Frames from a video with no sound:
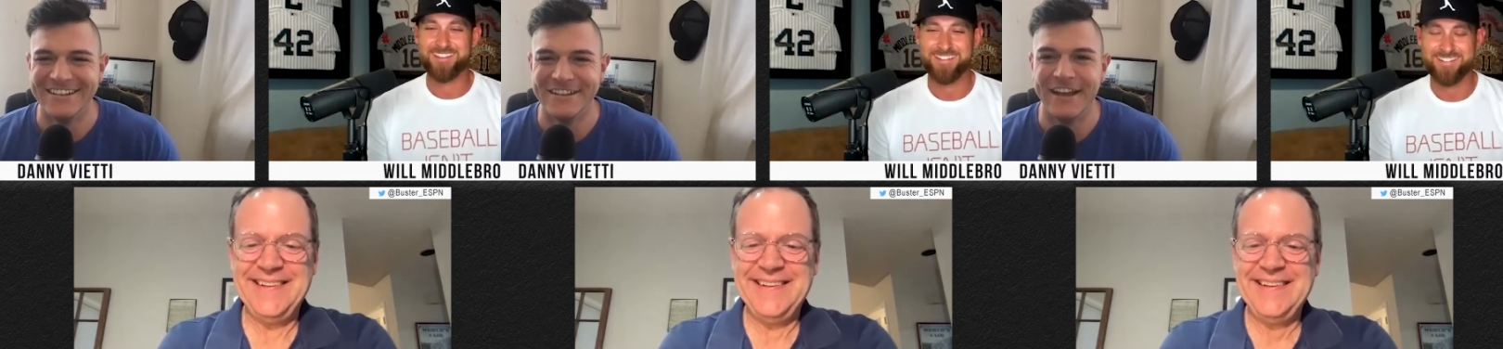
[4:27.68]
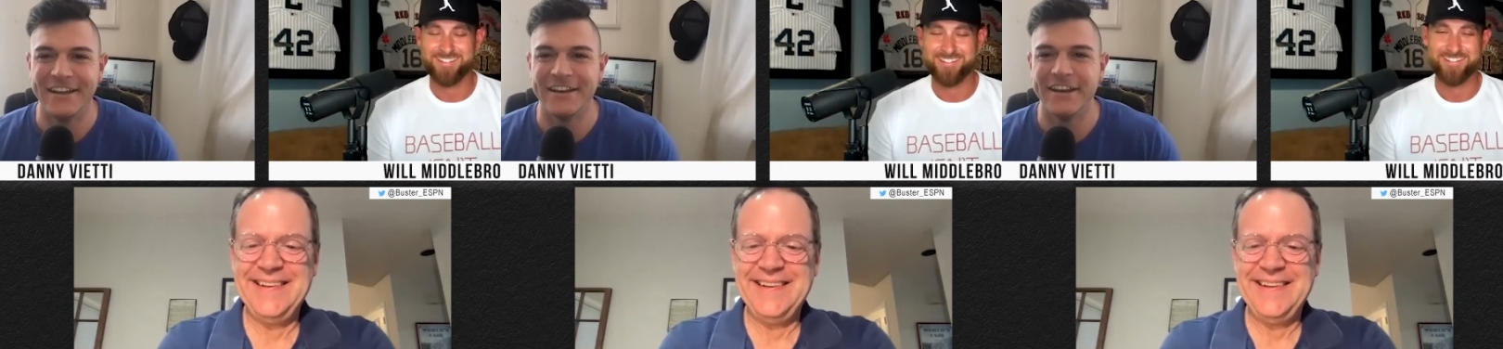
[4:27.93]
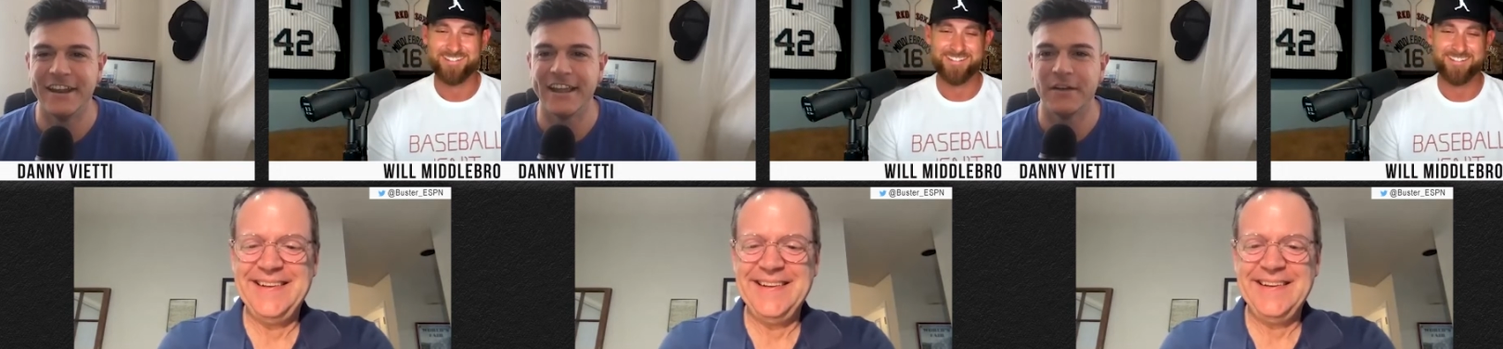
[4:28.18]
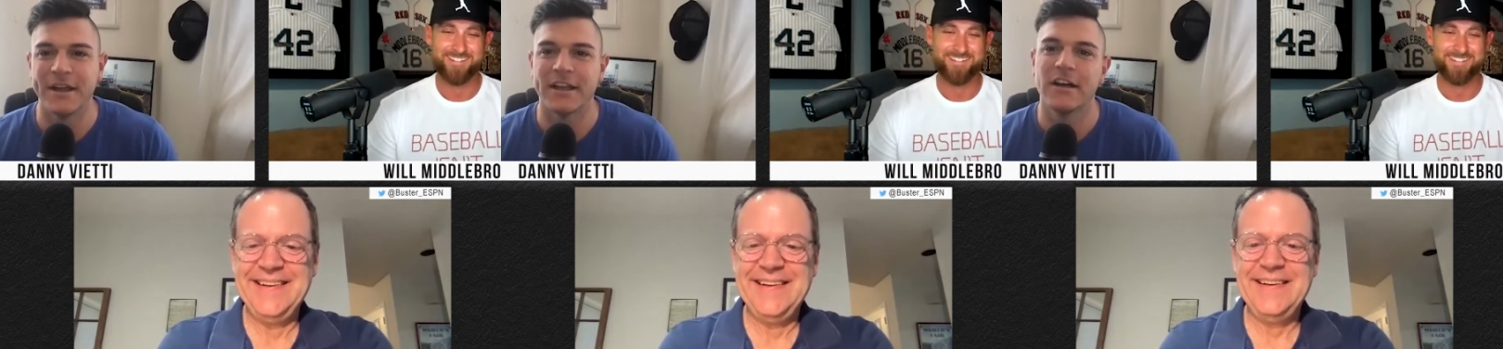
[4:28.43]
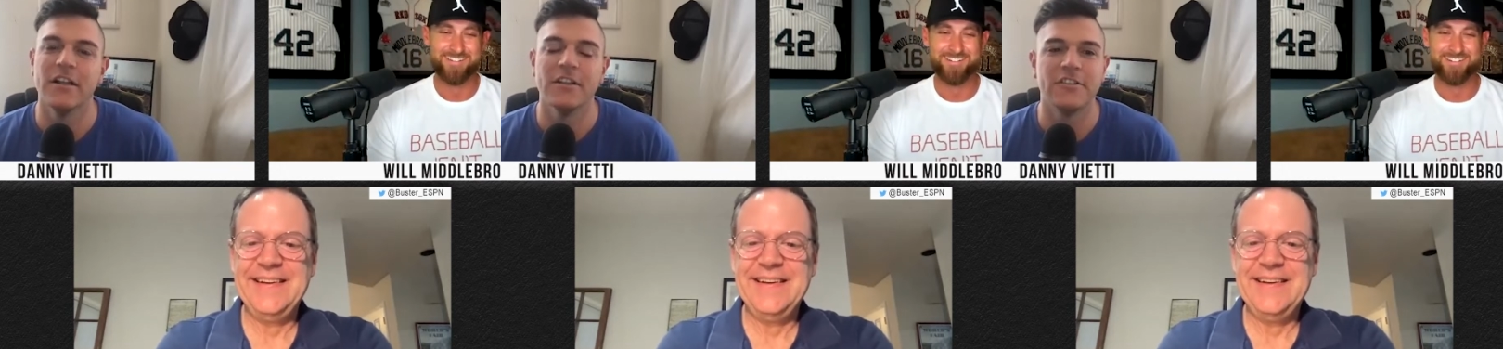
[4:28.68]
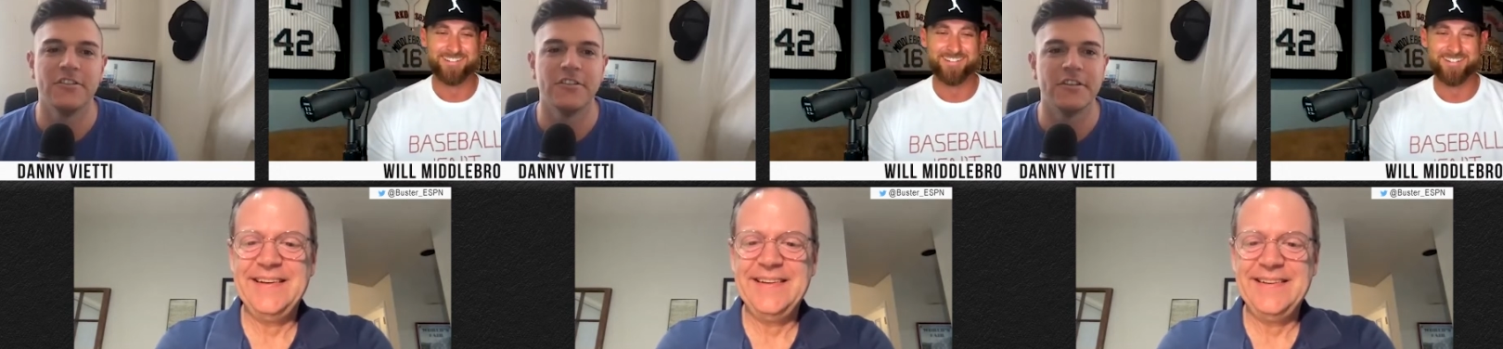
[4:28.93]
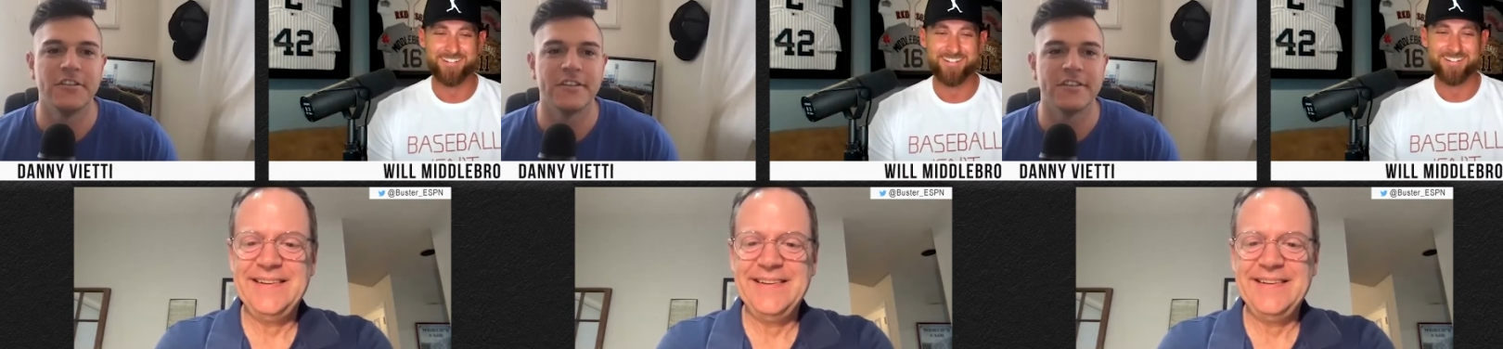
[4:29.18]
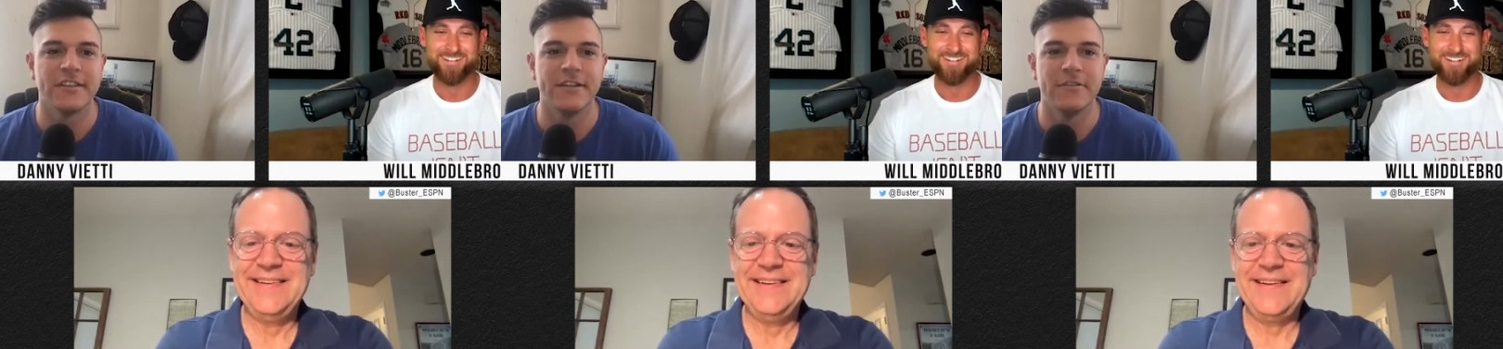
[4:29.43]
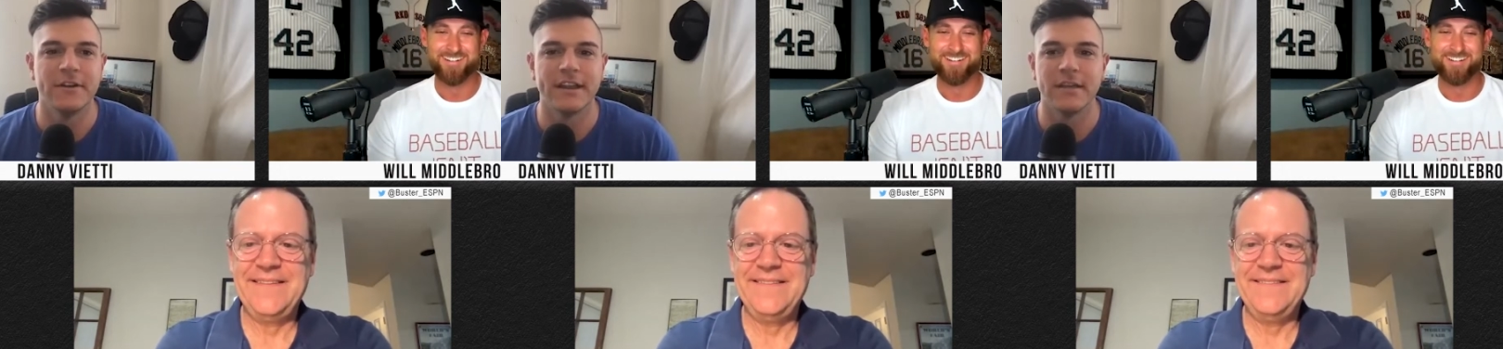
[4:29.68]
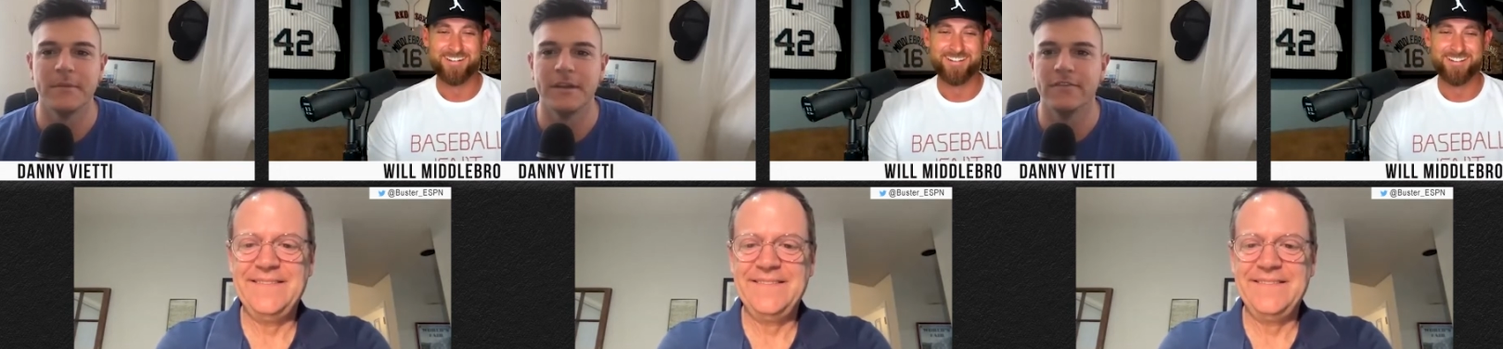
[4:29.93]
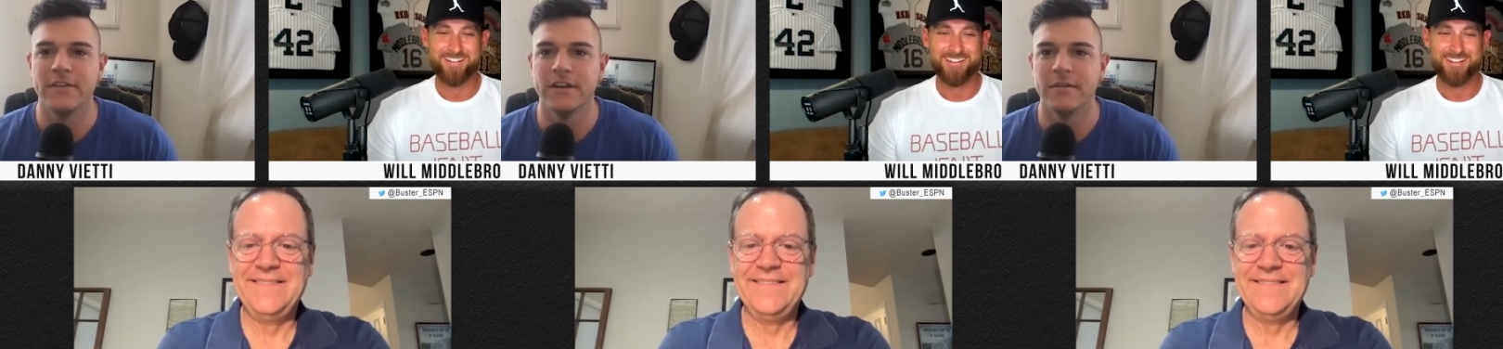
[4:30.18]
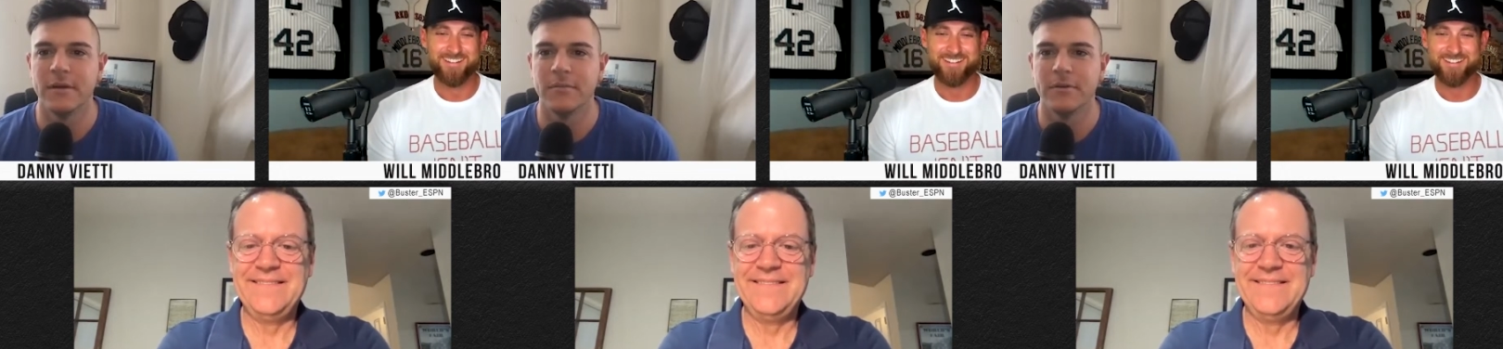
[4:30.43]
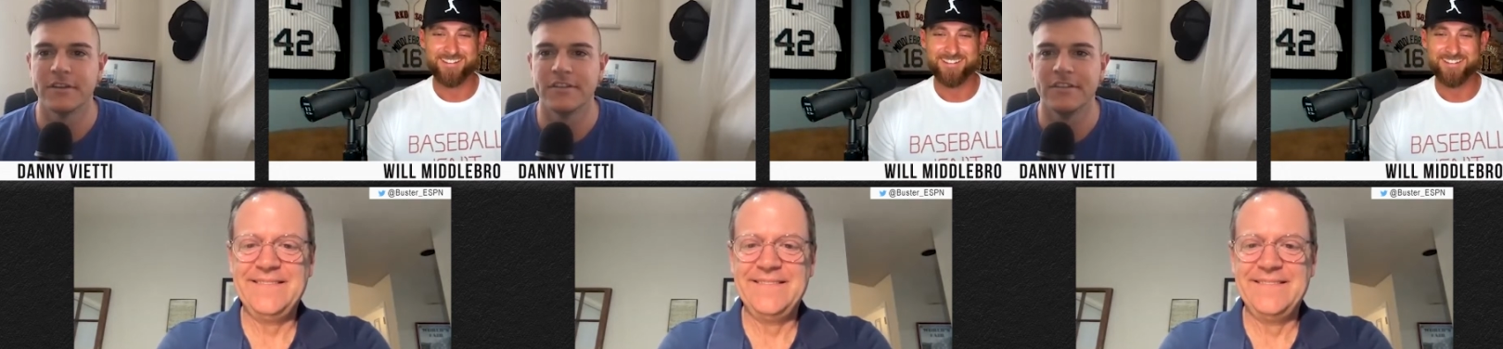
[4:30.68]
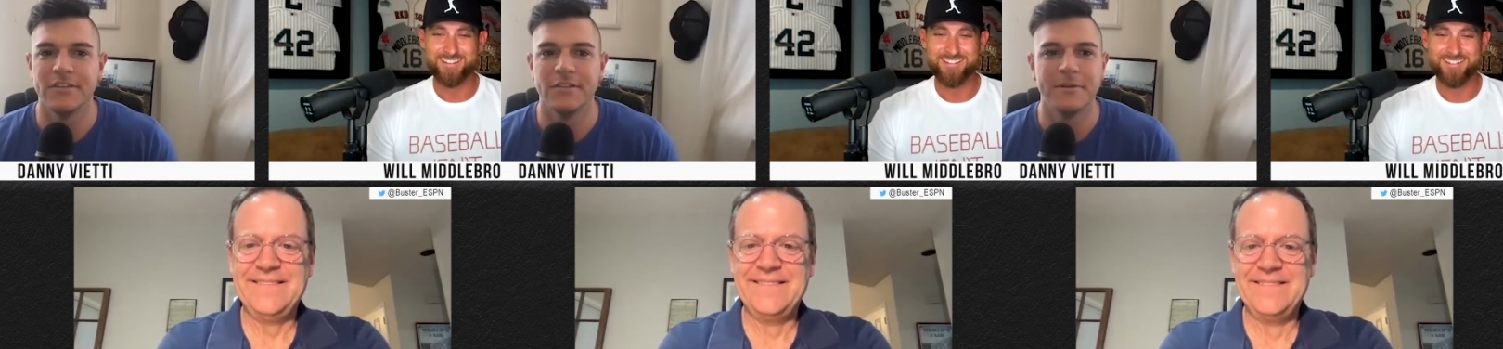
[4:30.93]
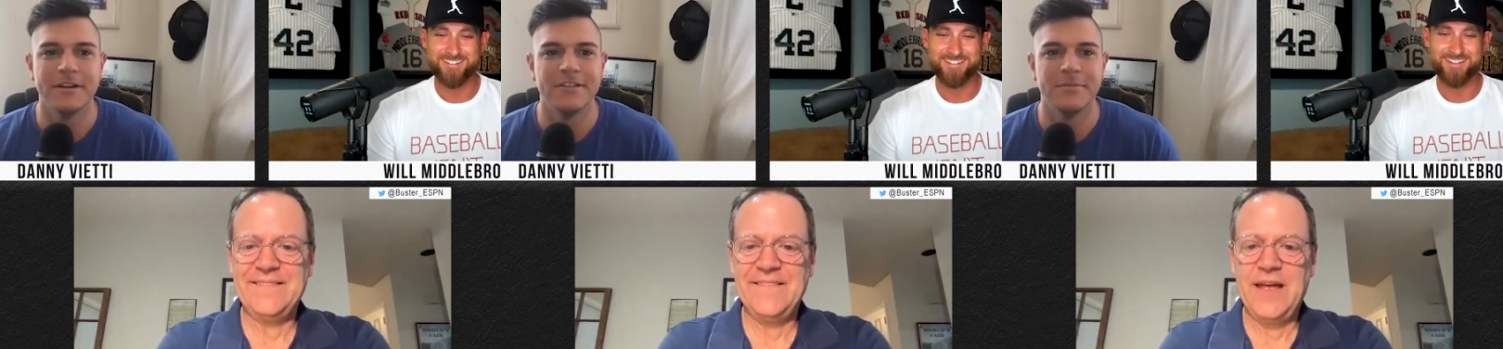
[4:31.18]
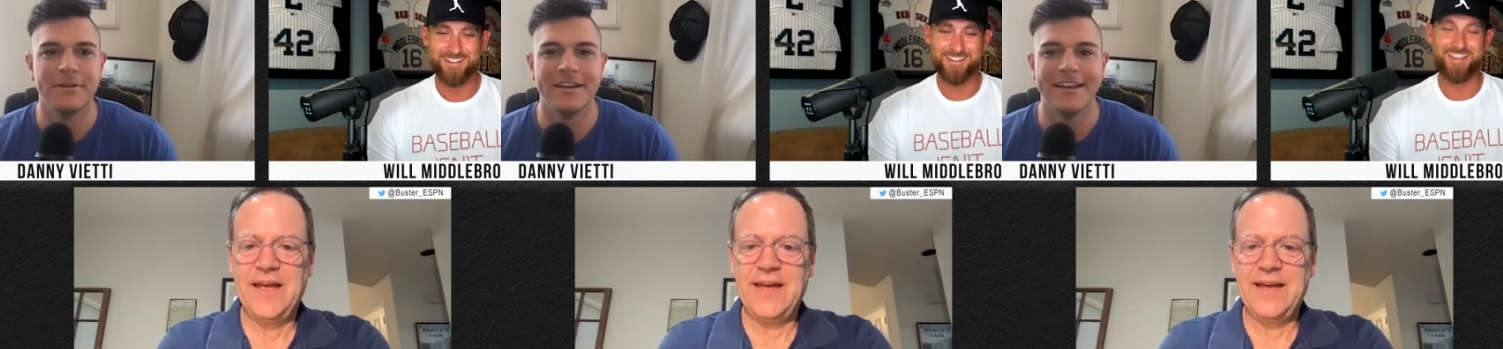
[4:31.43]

Speaker 1: Yeah, I didn't hang out my college jersey because I didn't want to get made fun of by Brooksy too much. But